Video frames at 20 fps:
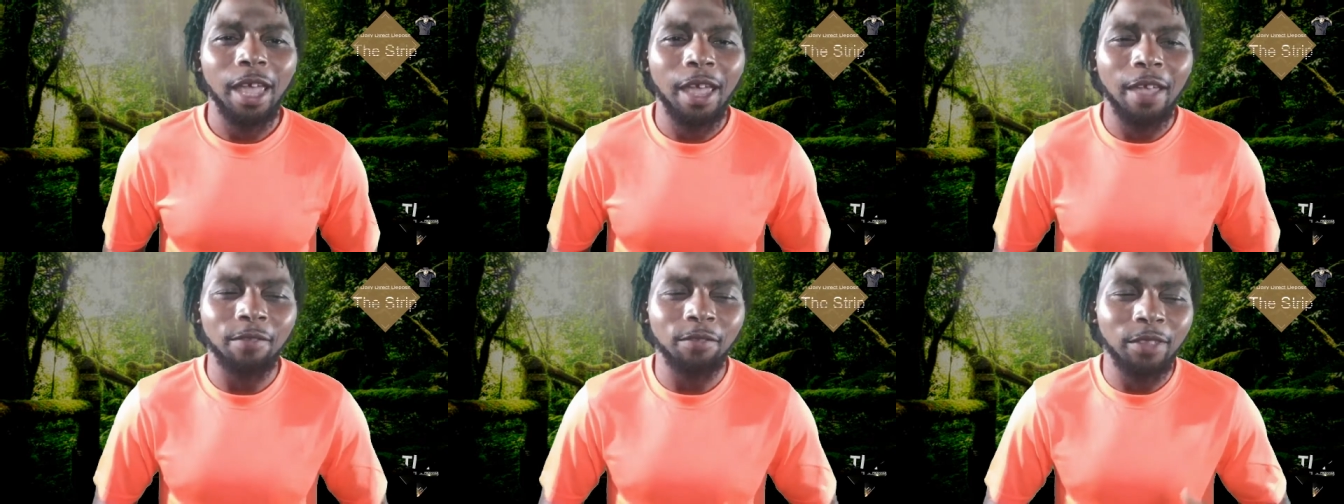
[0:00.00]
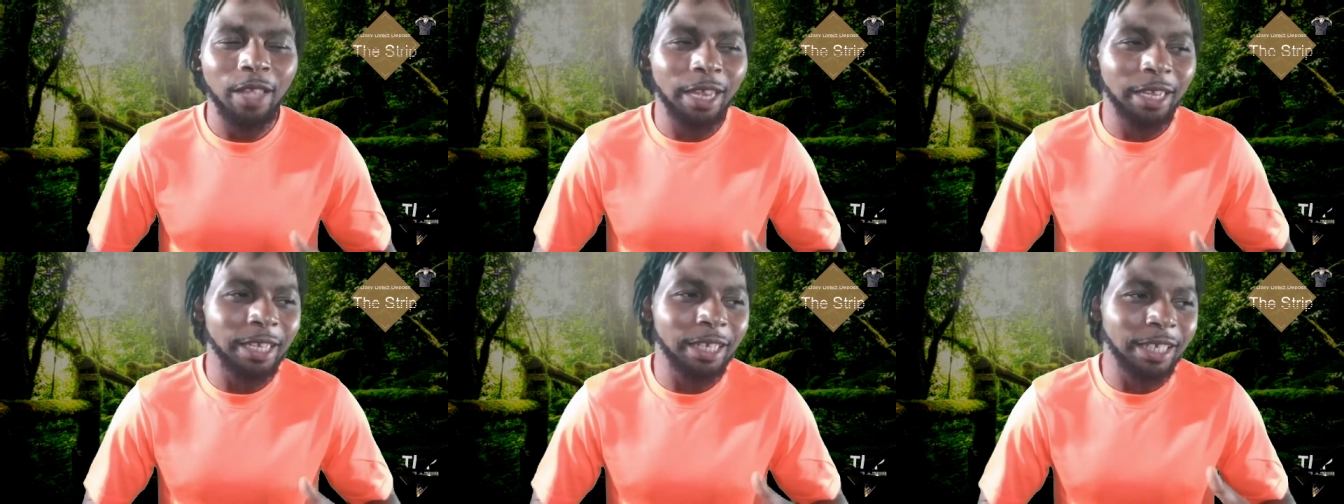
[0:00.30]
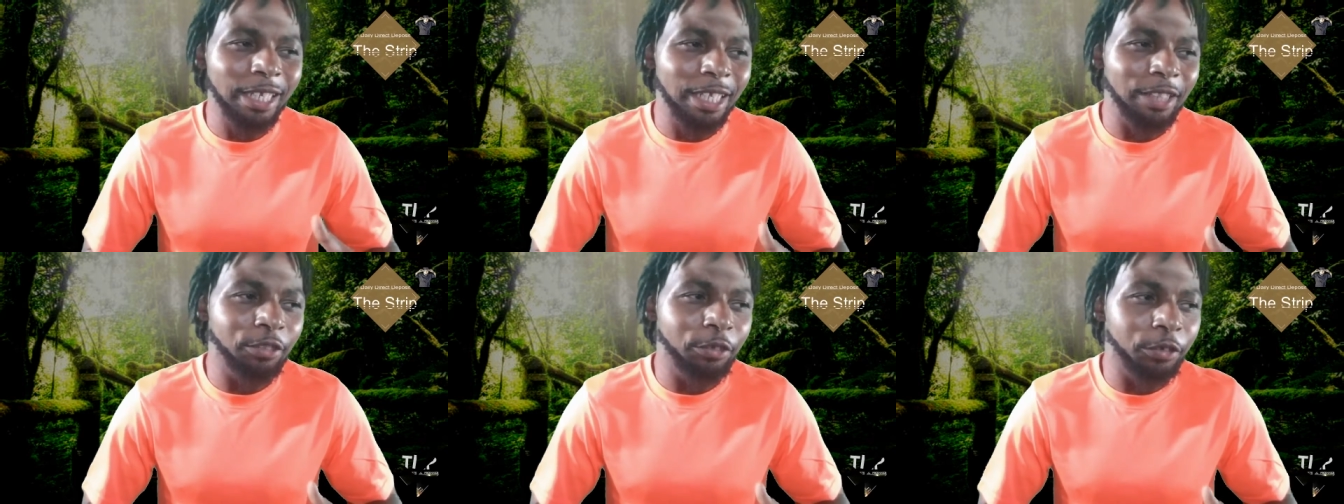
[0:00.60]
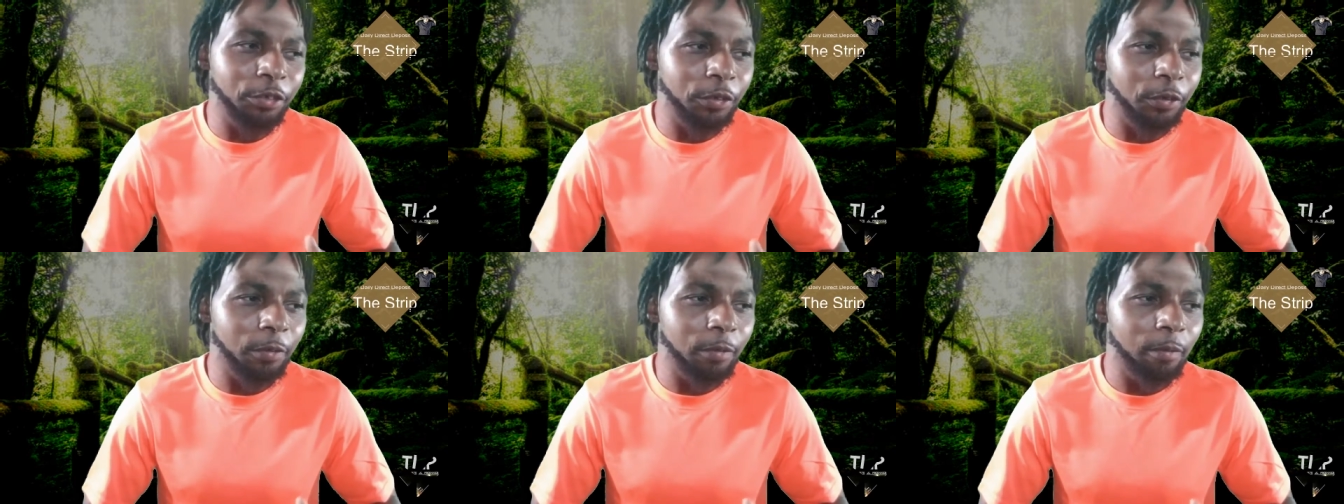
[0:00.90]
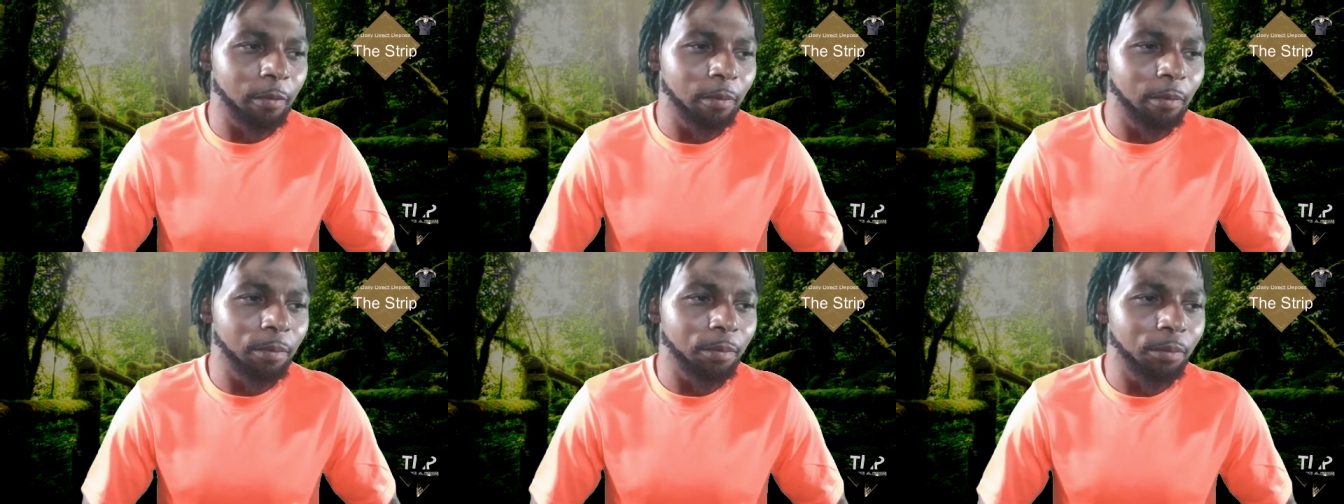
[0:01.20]
And they can either
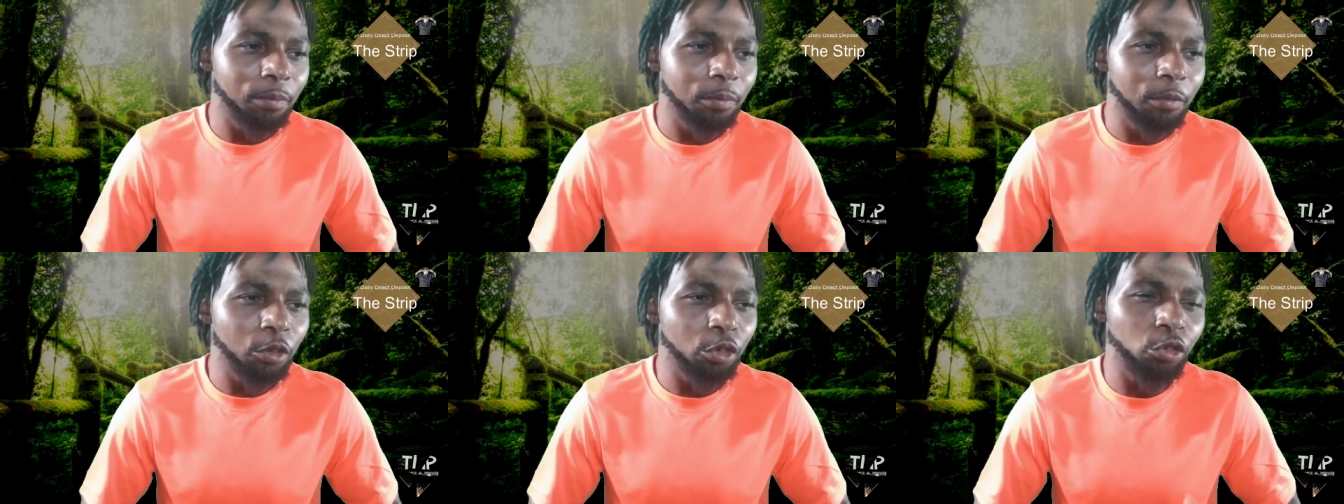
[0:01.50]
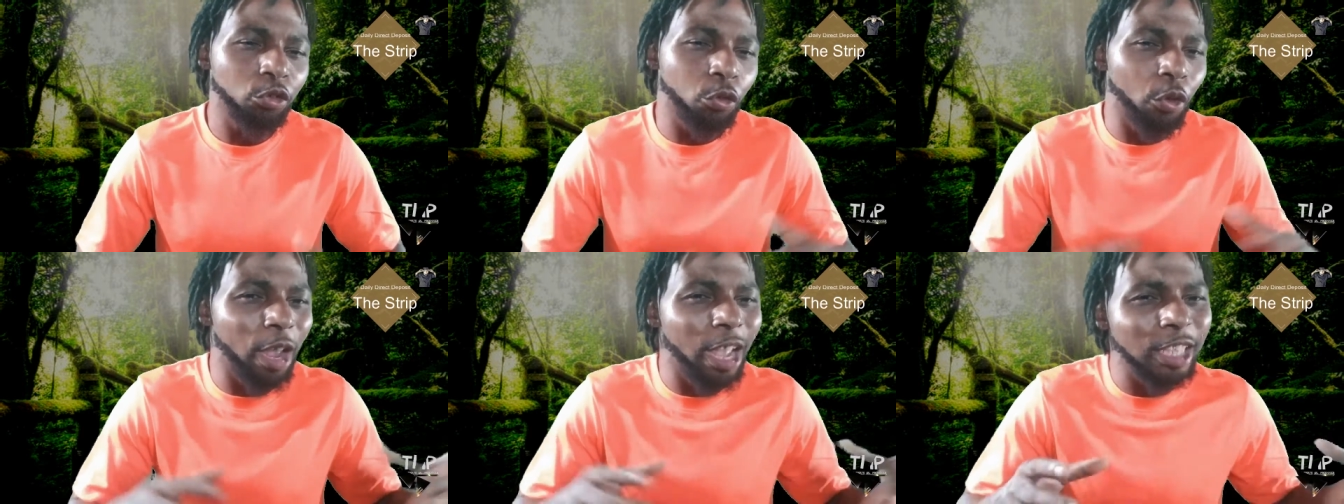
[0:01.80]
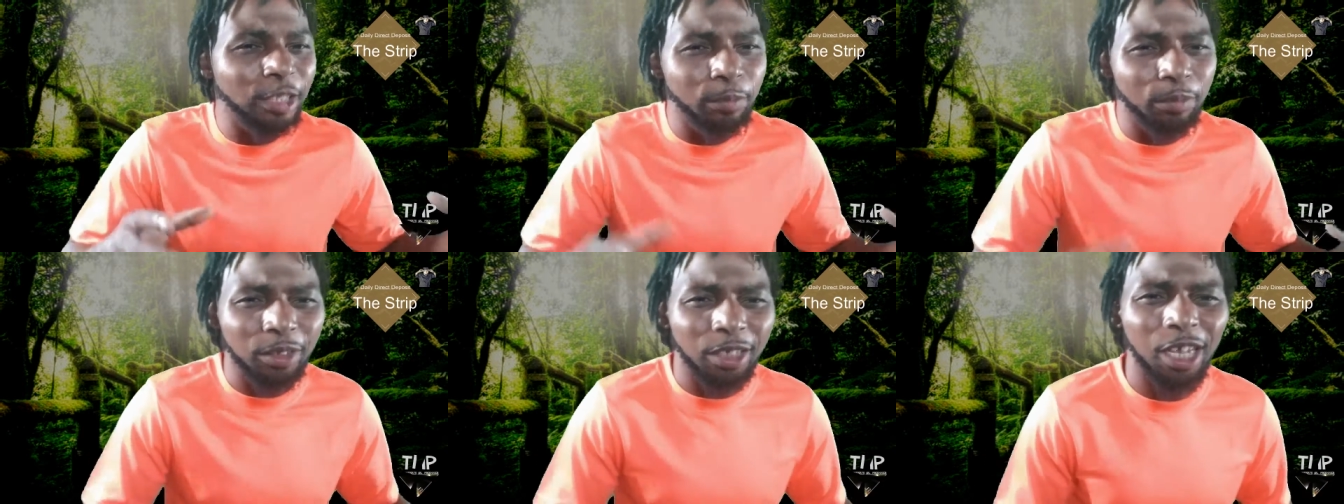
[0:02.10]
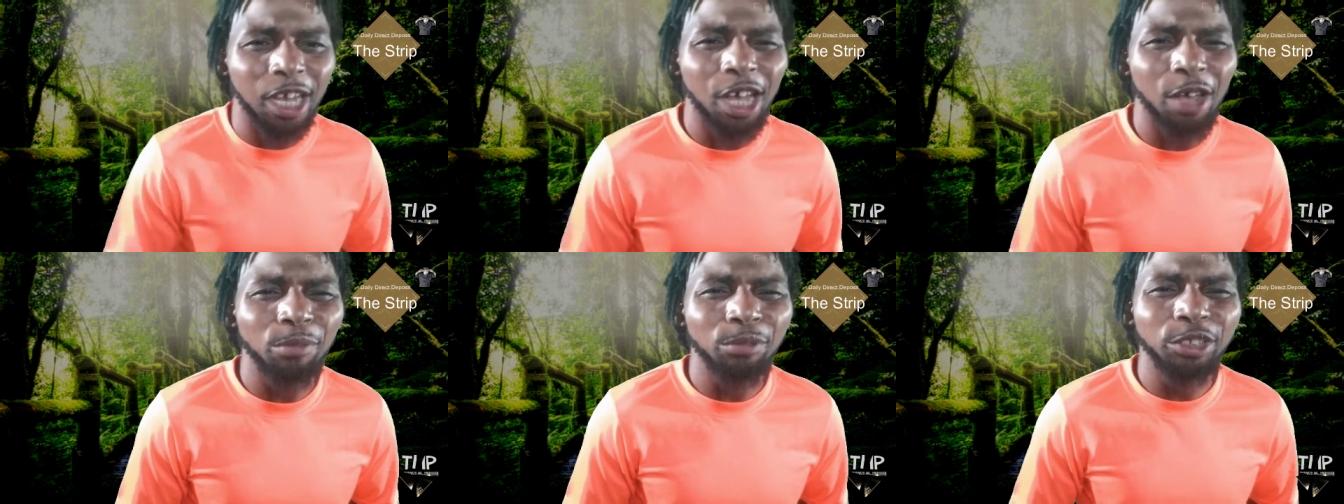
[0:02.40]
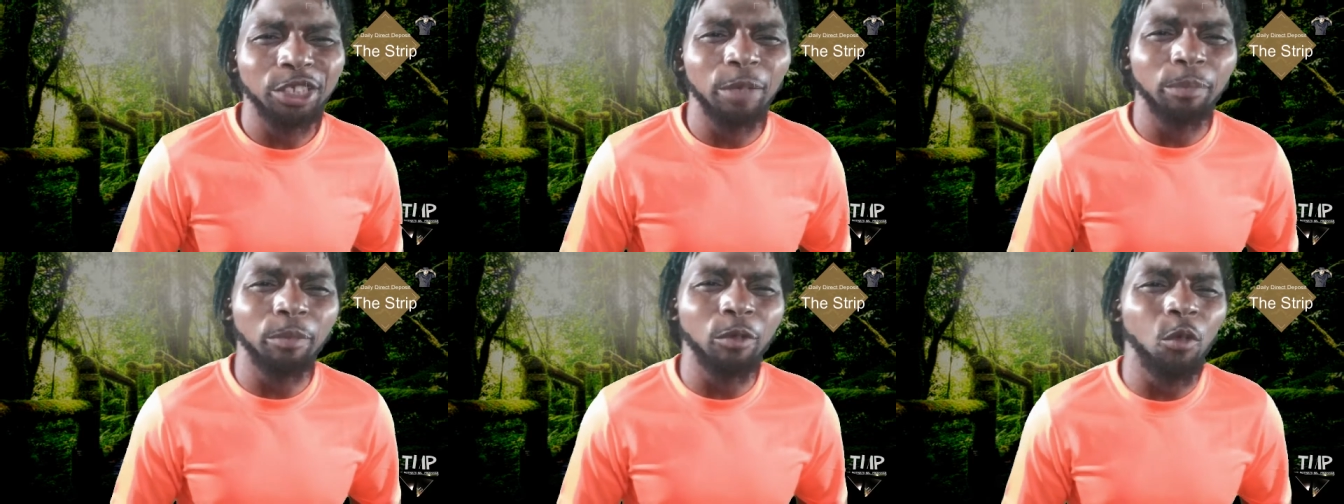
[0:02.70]
grasp the
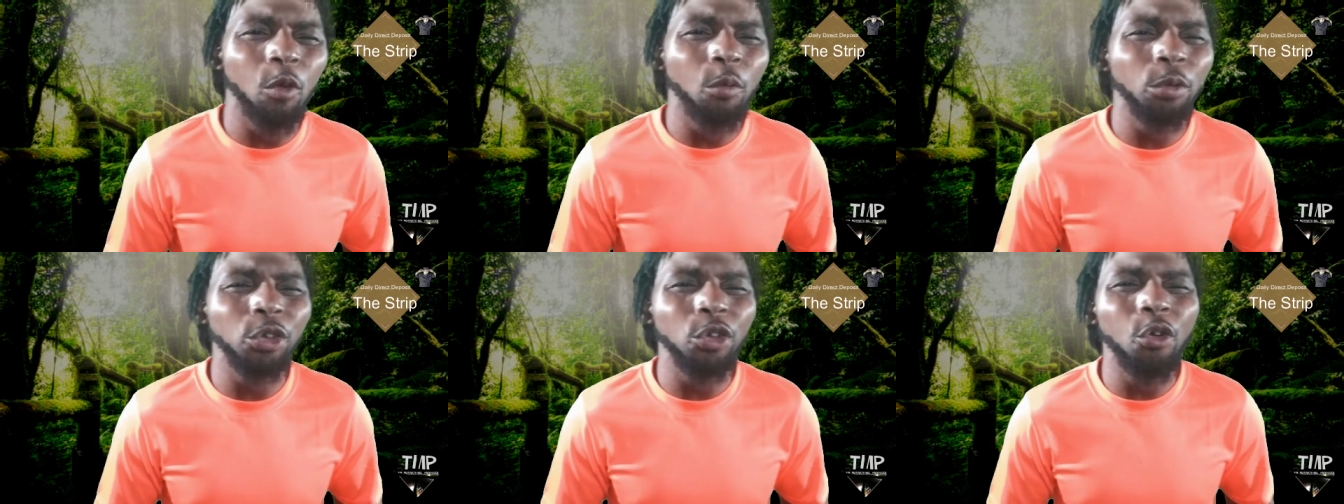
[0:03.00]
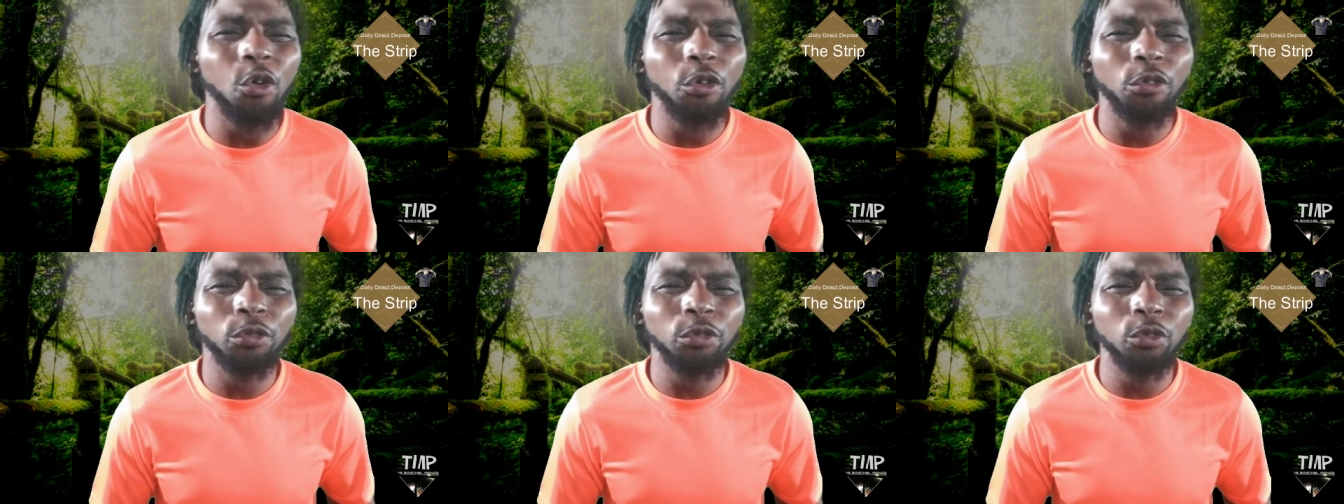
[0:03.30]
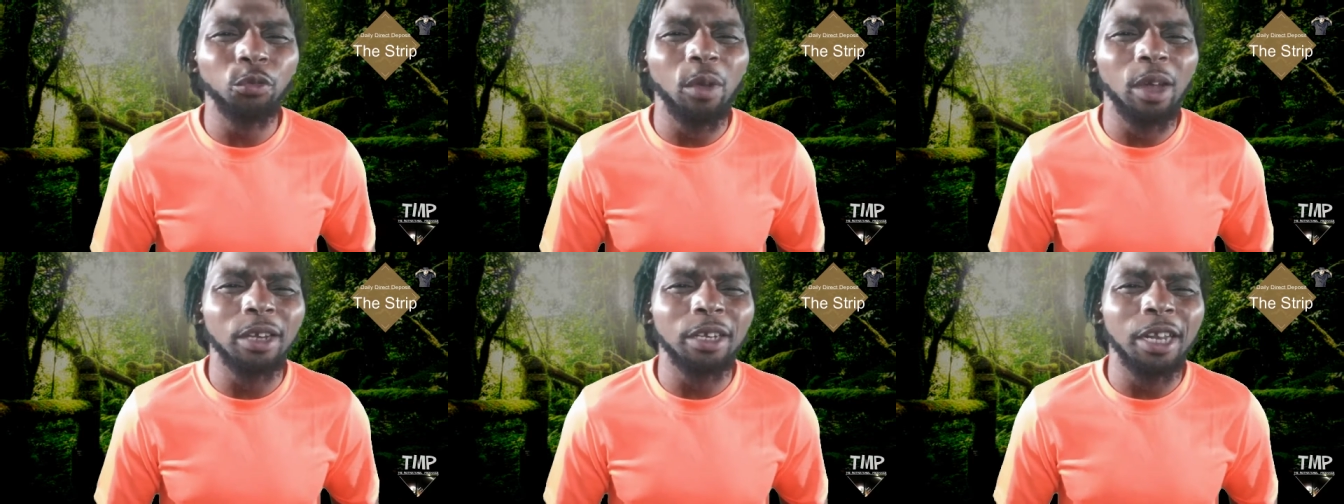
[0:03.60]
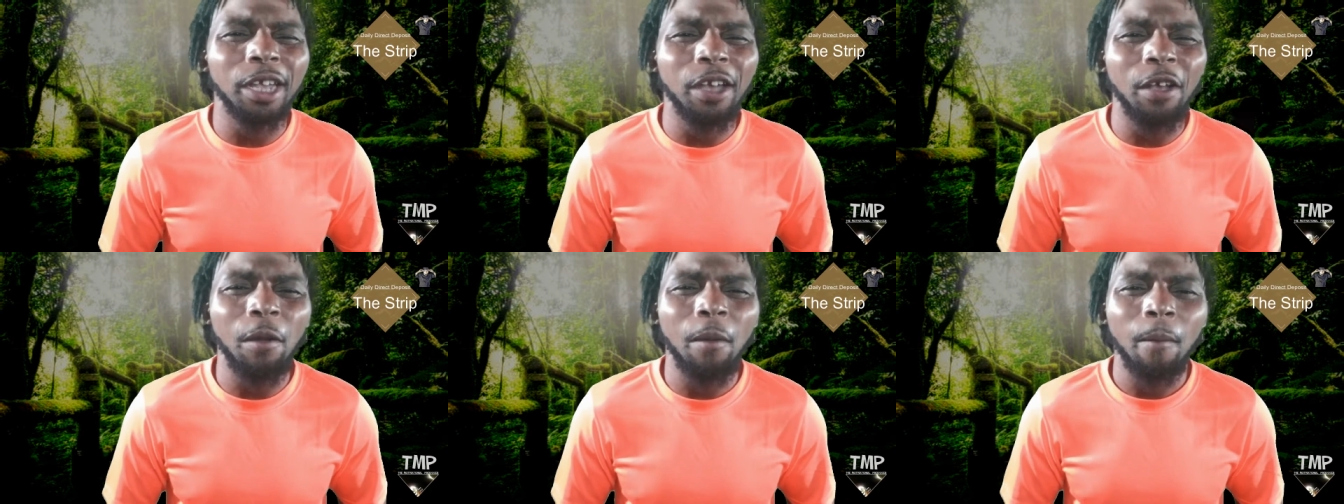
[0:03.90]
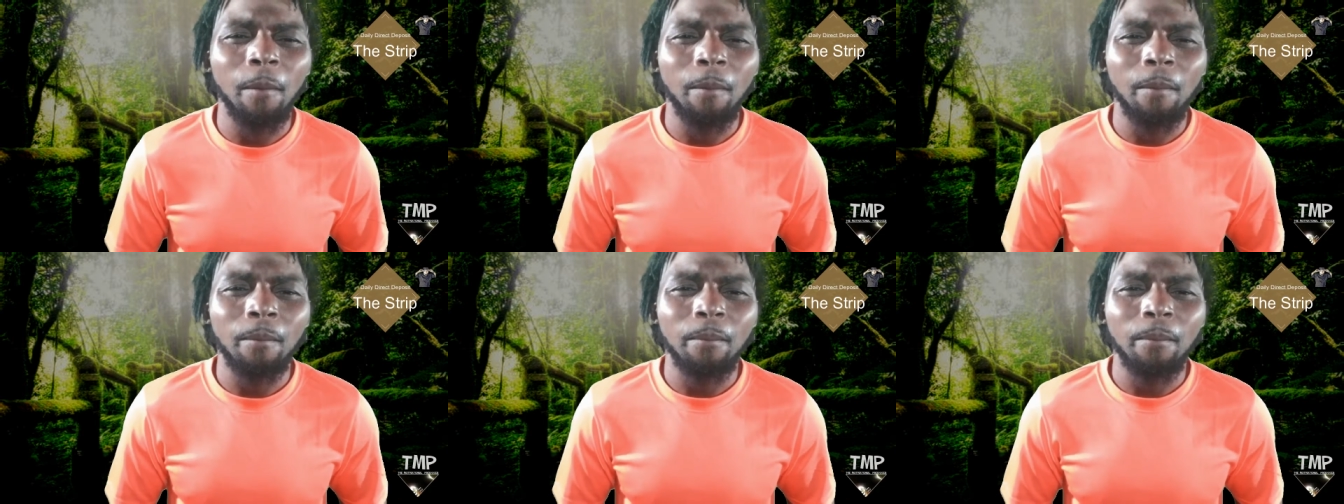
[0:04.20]
concept of what we're going through right now?